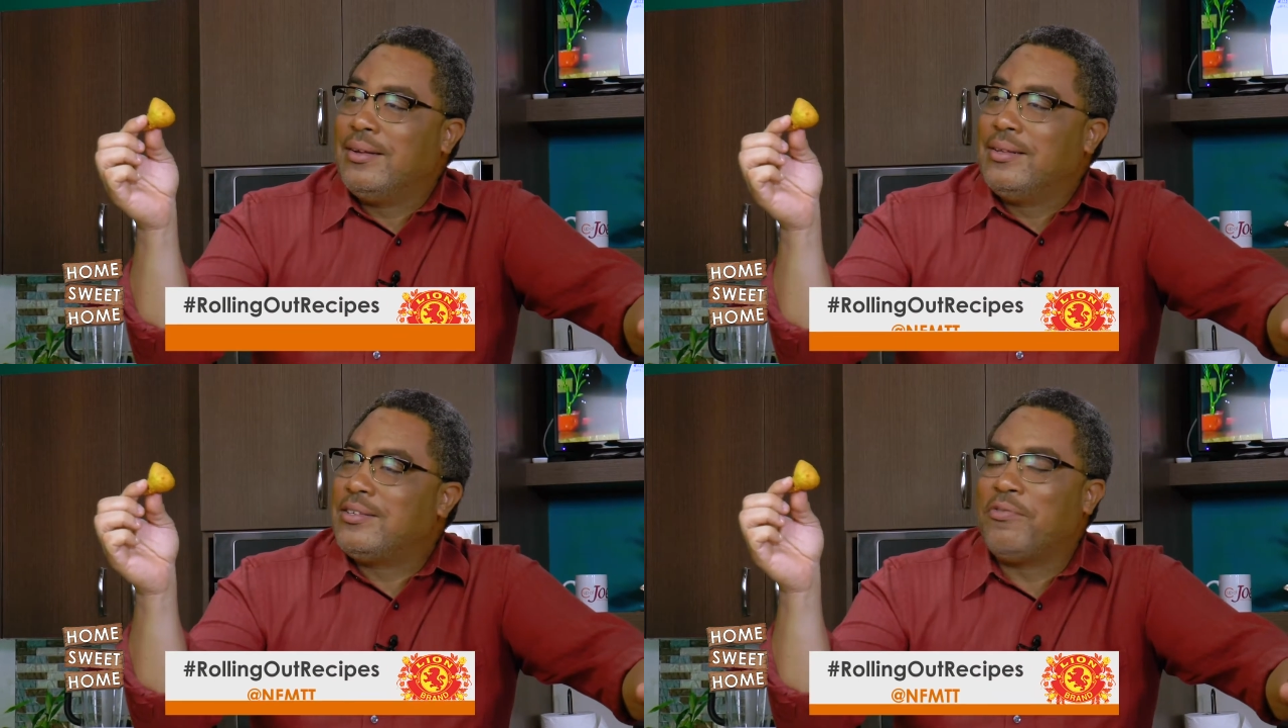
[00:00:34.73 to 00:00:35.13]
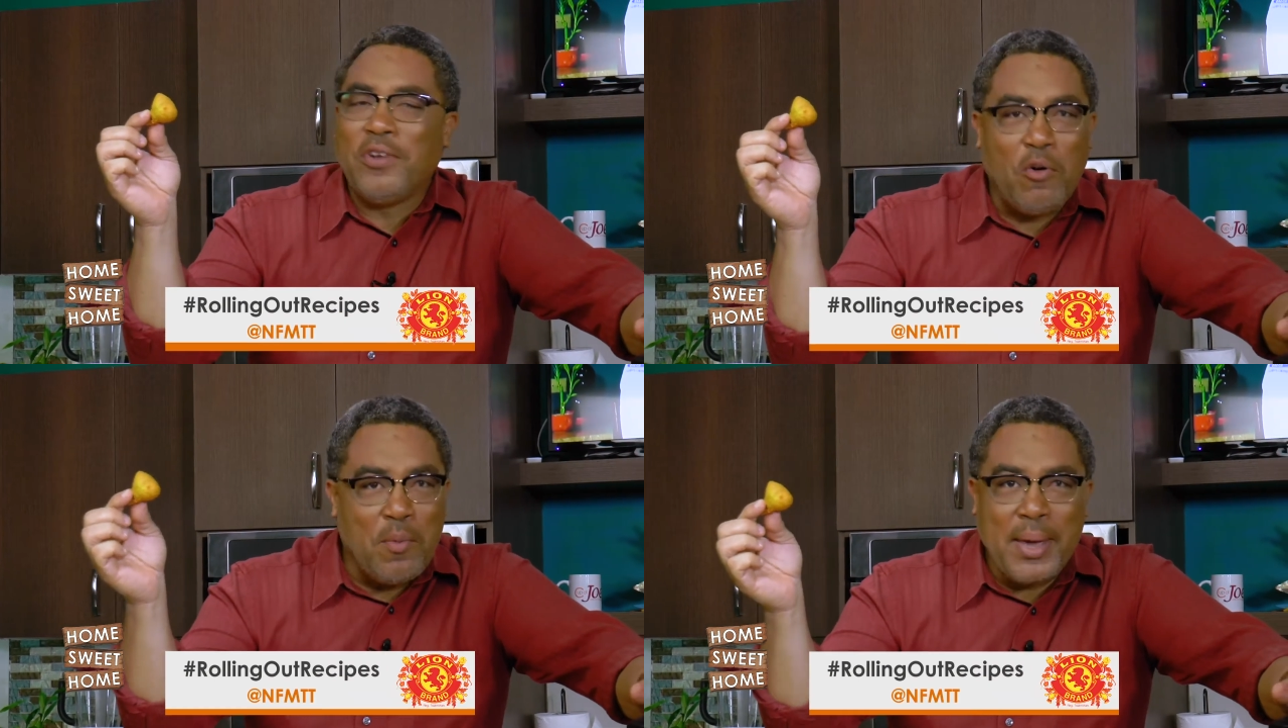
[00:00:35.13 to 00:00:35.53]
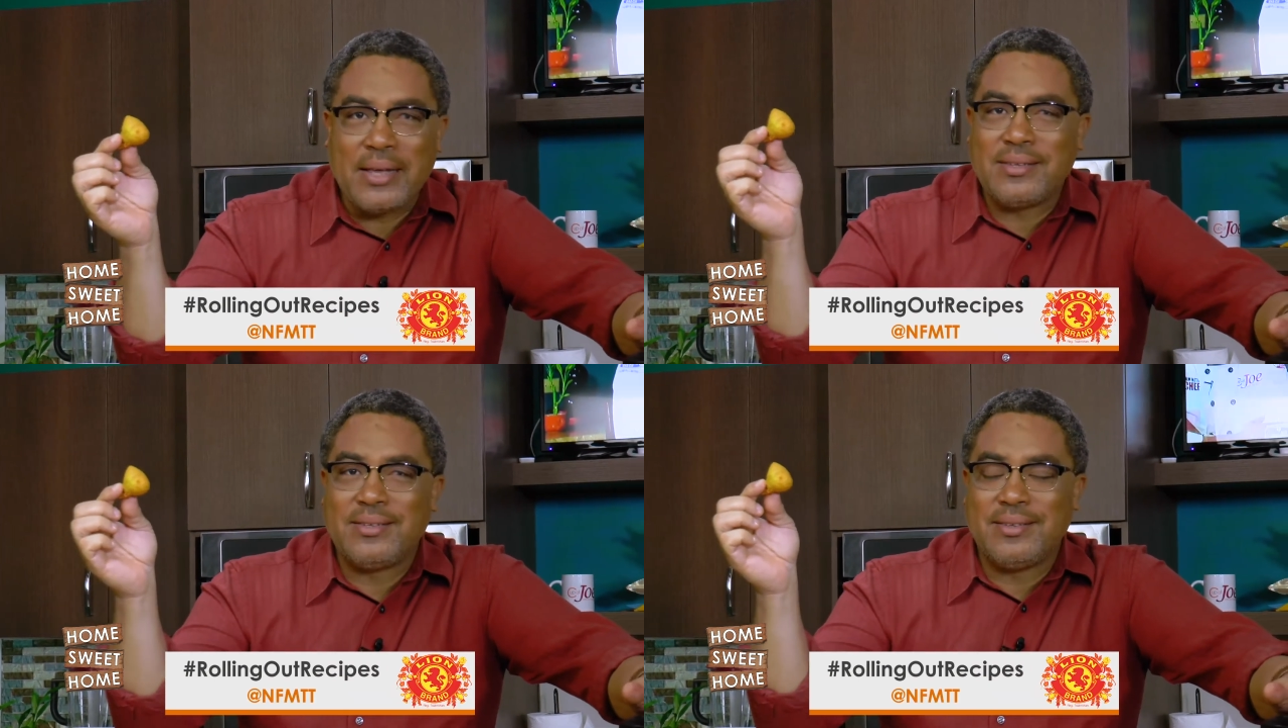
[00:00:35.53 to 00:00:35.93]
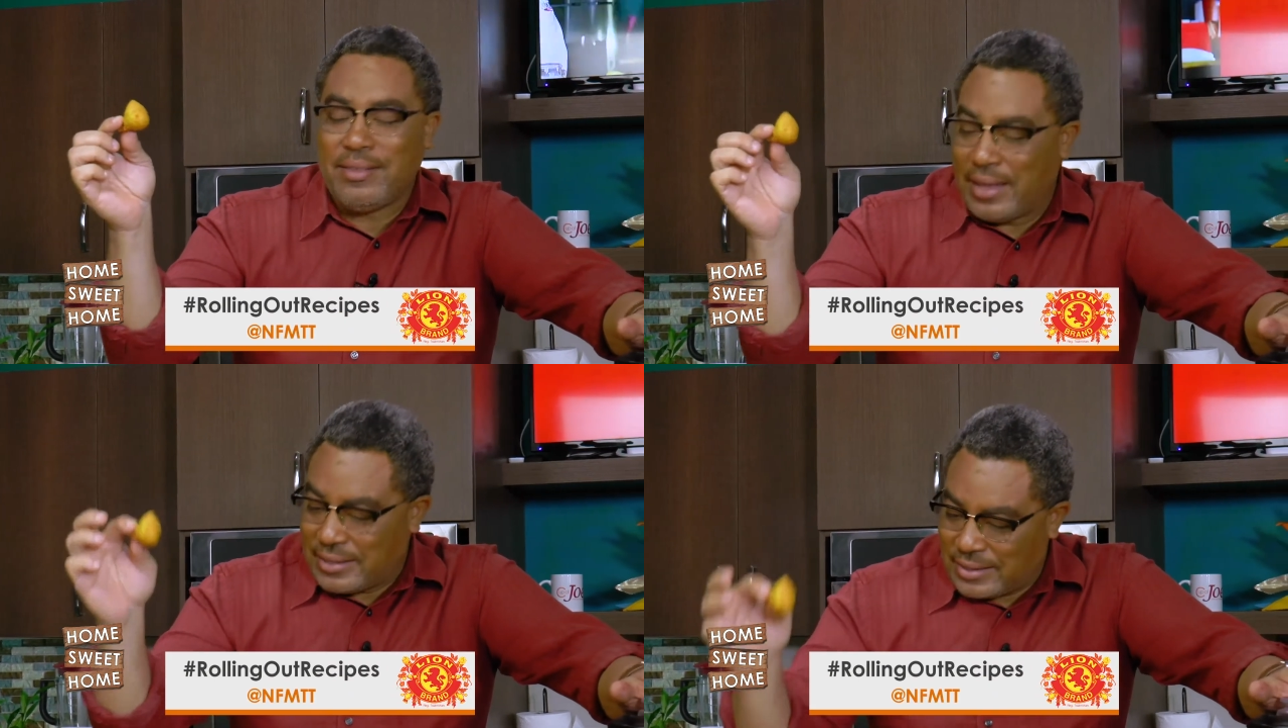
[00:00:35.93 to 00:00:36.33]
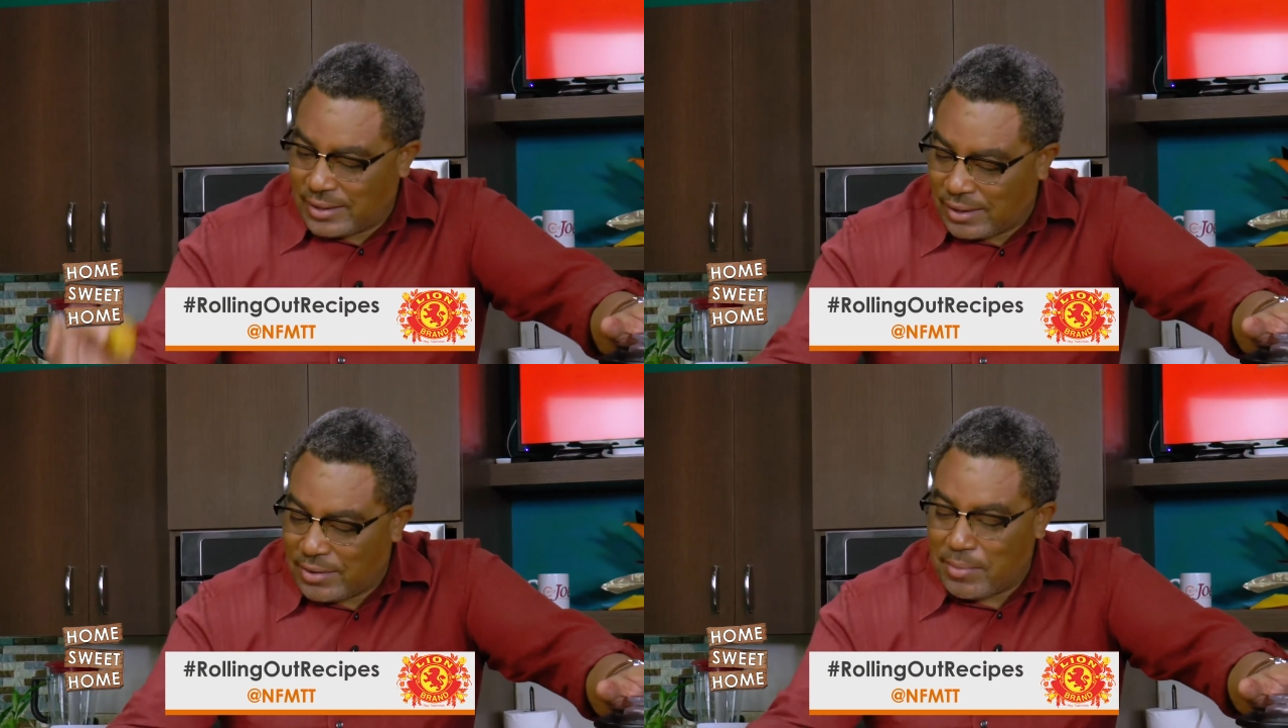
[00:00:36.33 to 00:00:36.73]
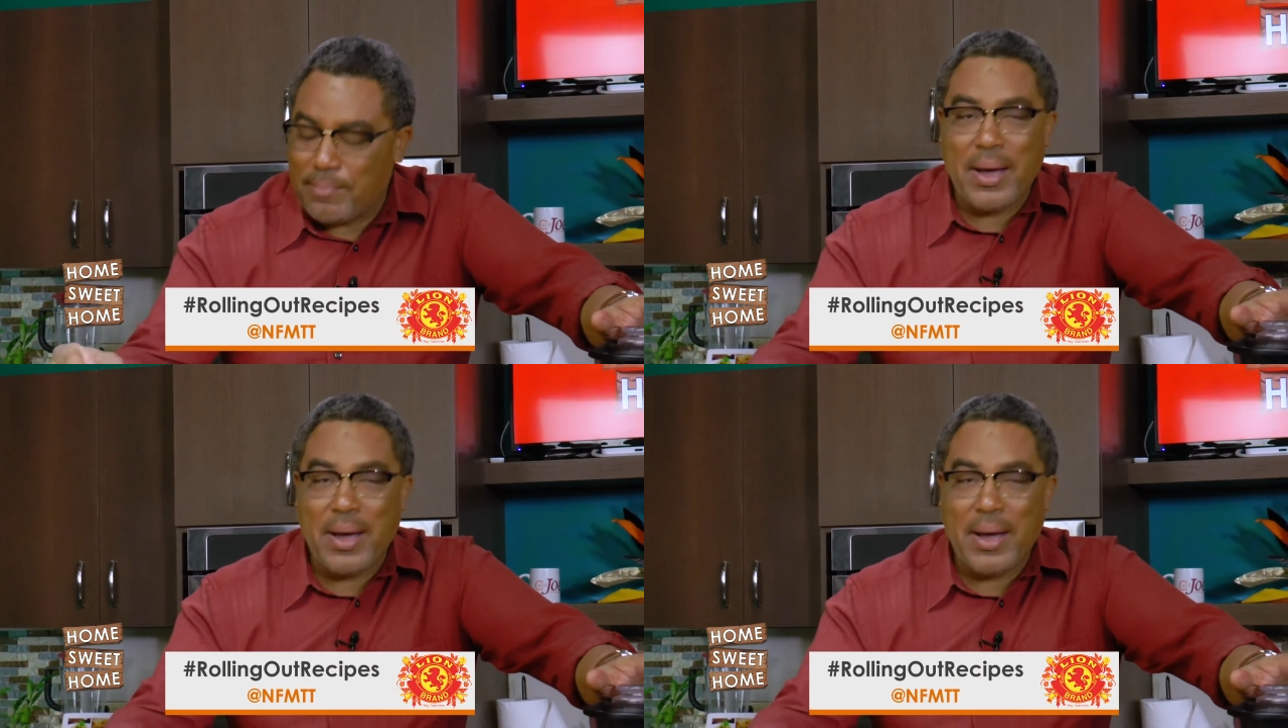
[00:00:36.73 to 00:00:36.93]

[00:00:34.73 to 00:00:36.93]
It's a flour mix that's done